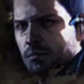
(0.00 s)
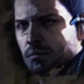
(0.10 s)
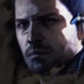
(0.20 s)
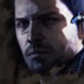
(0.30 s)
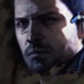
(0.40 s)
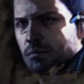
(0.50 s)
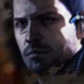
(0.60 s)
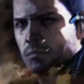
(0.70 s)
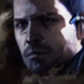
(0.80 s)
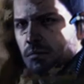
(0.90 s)

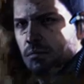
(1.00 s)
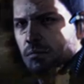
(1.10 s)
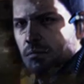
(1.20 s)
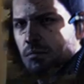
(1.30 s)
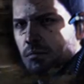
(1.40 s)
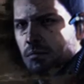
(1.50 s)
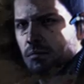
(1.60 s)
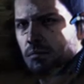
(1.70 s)
(no one is talking)